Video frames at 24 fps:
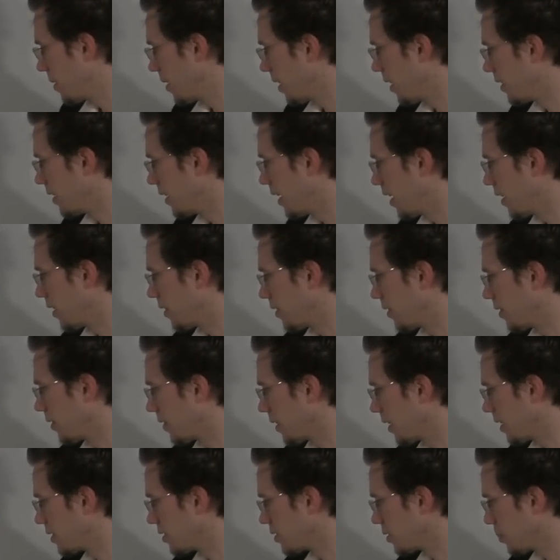And now,
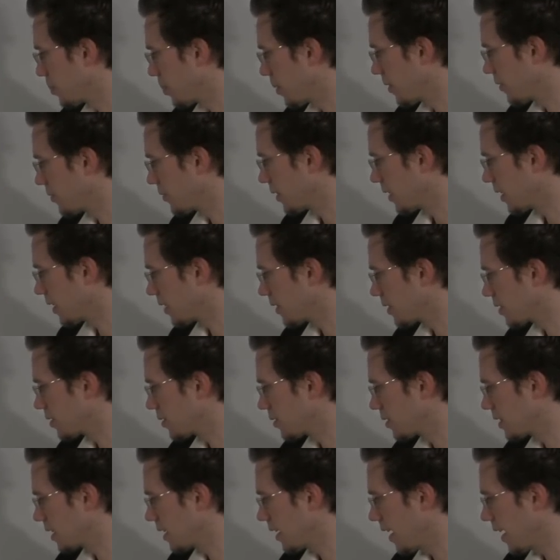okay, so perfect. So
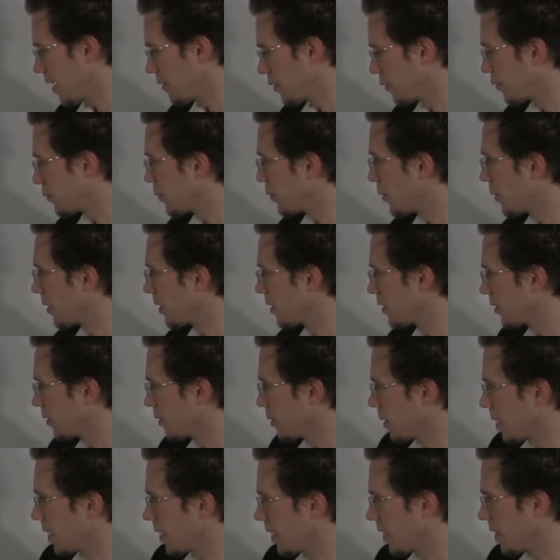say I have a fourth,
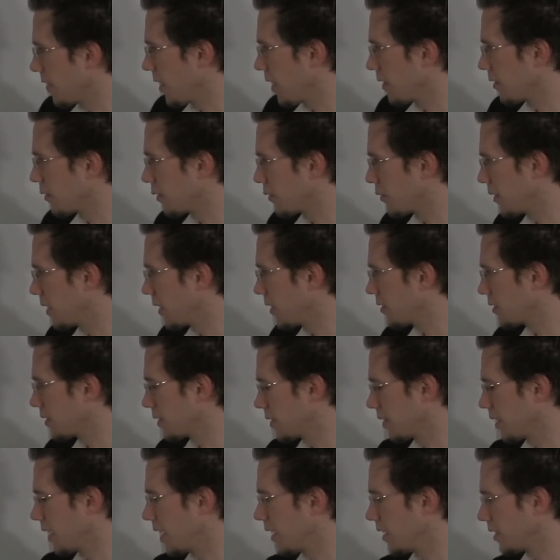or I could have a fifth or
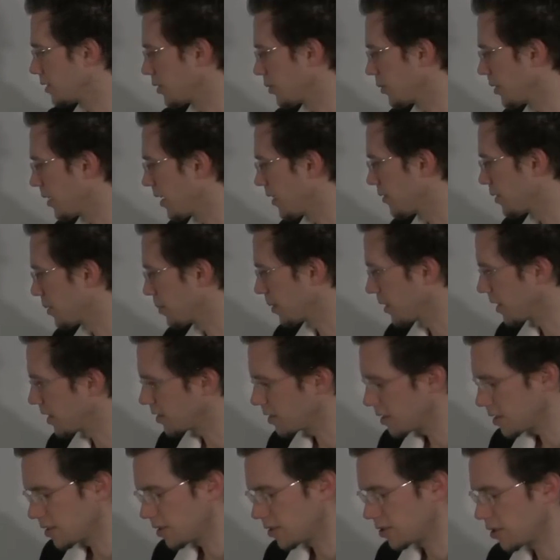an eighth or whatever, but I
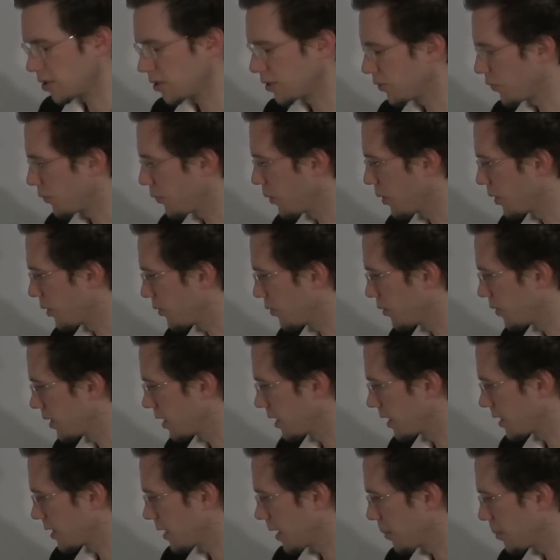just chose fourth for
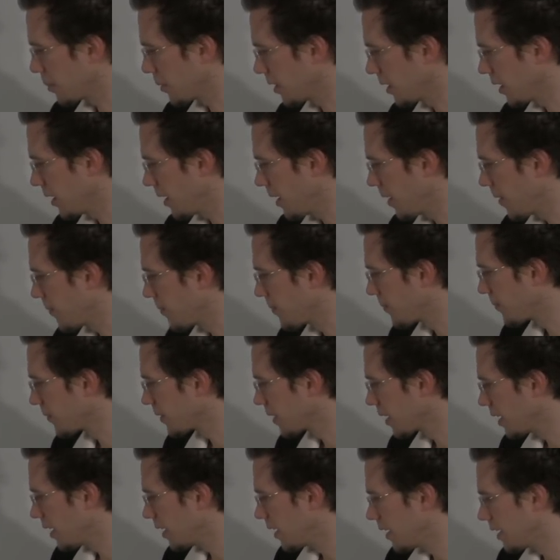the example here.
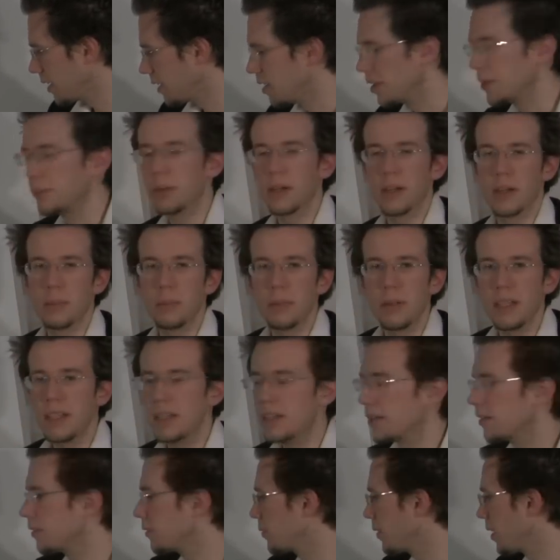you'd put a
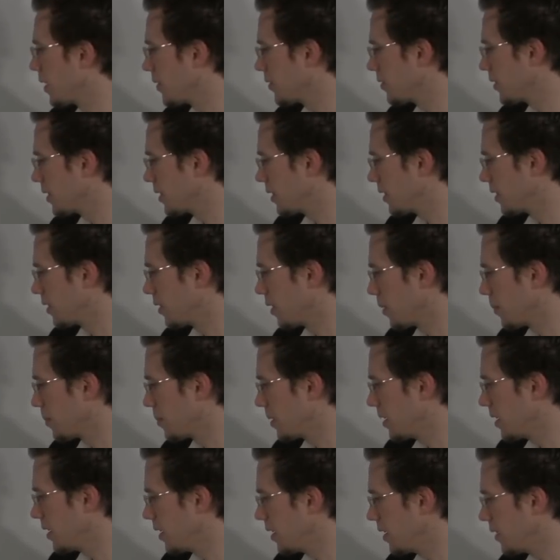p in front of it, you'd go
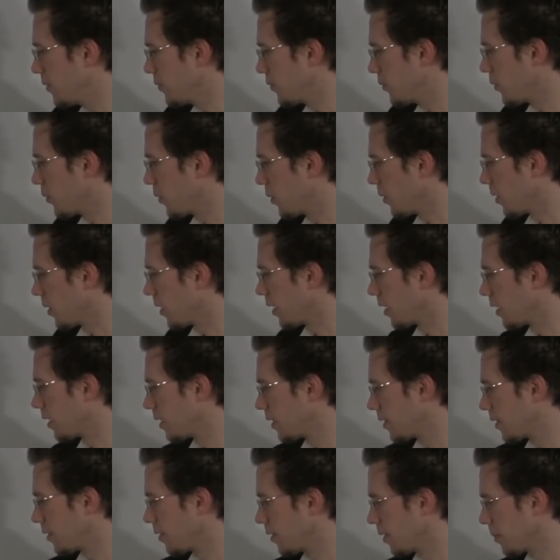p4, or
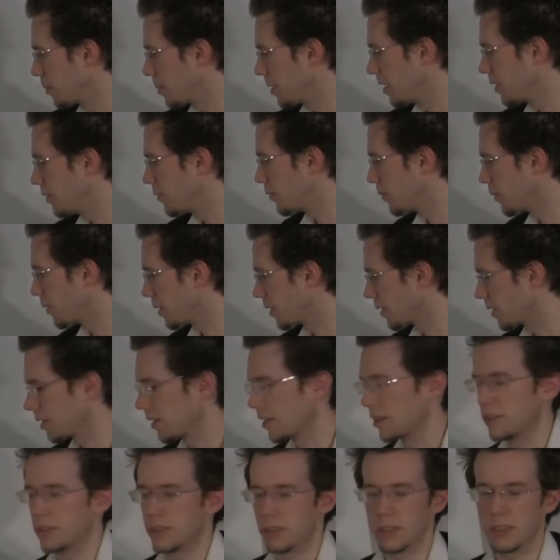p4th
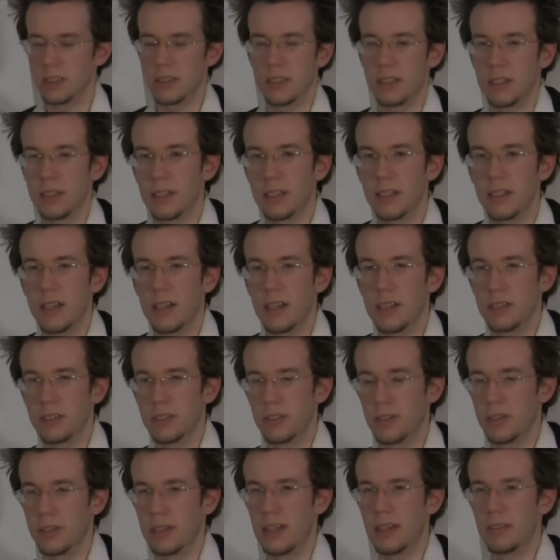I should say.
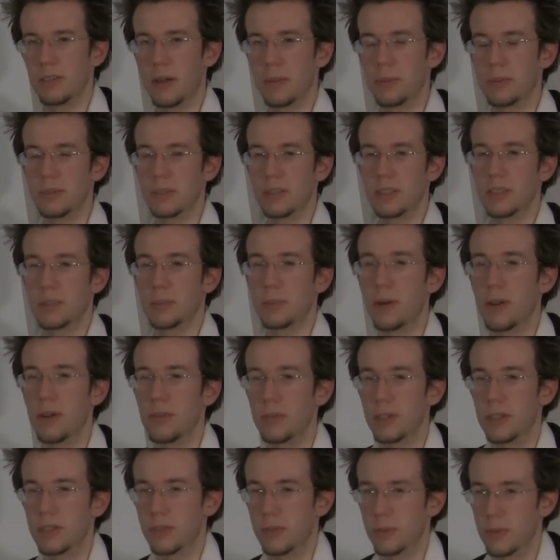So that represents
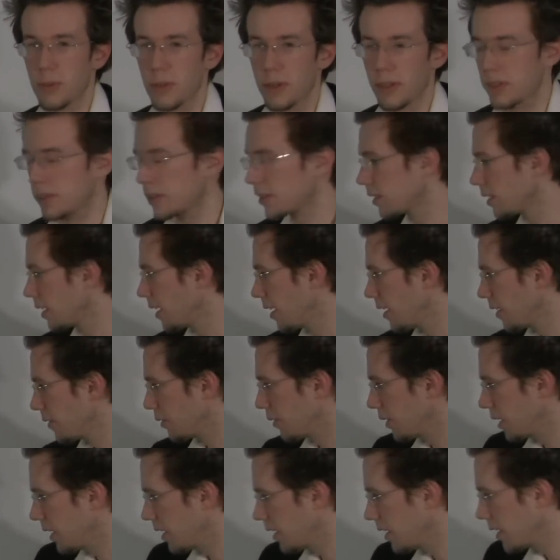perfect fourth.
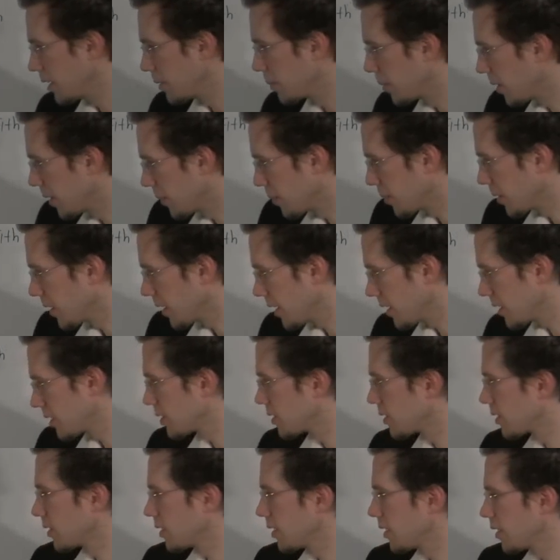For here you put
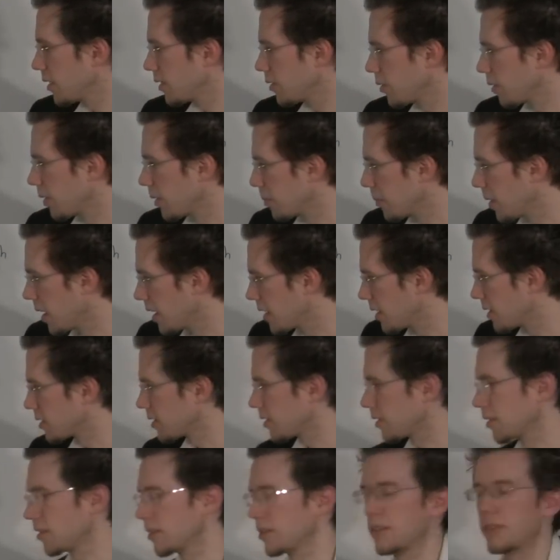plus third or minus
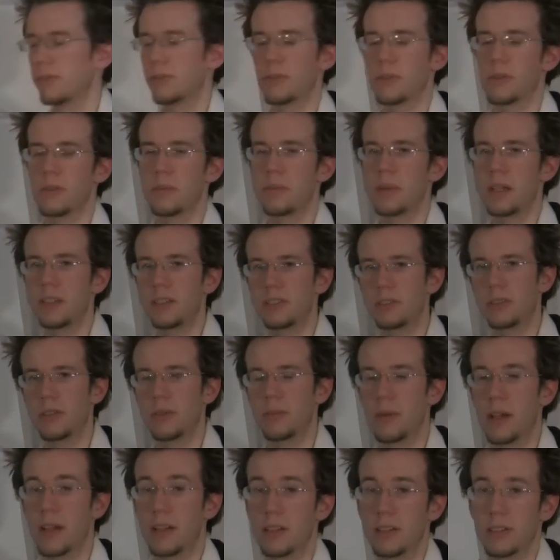third for major or
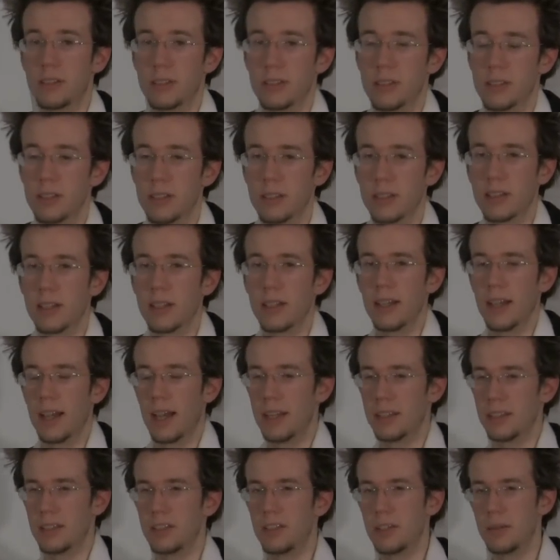minor third,
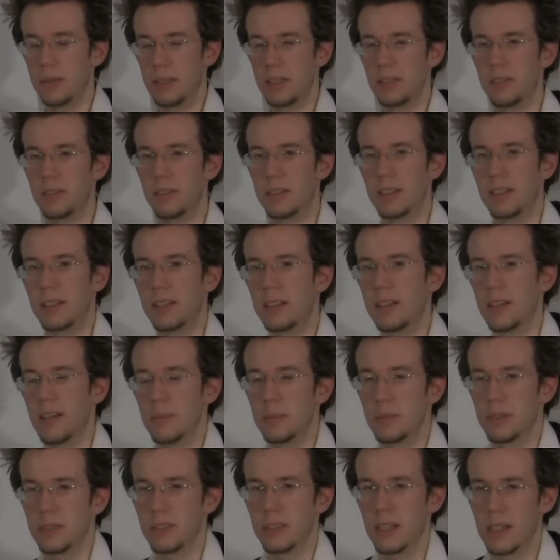and then you're being really
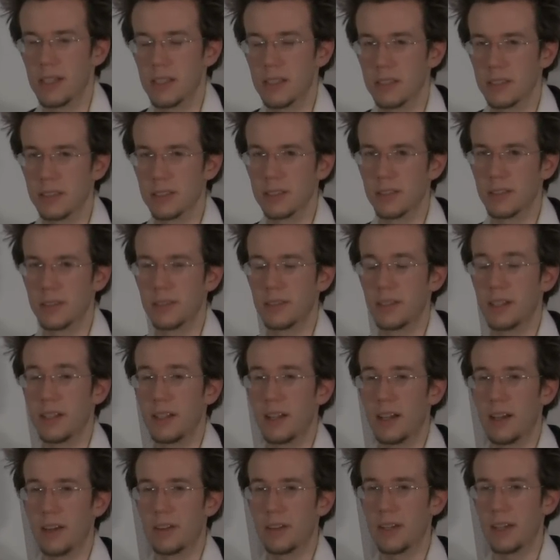precise.
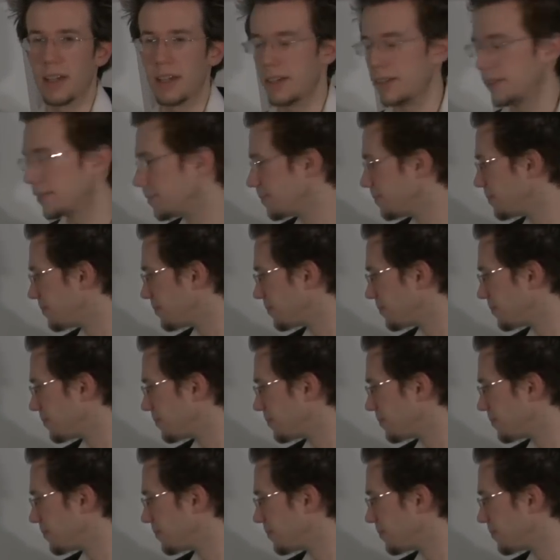Okay?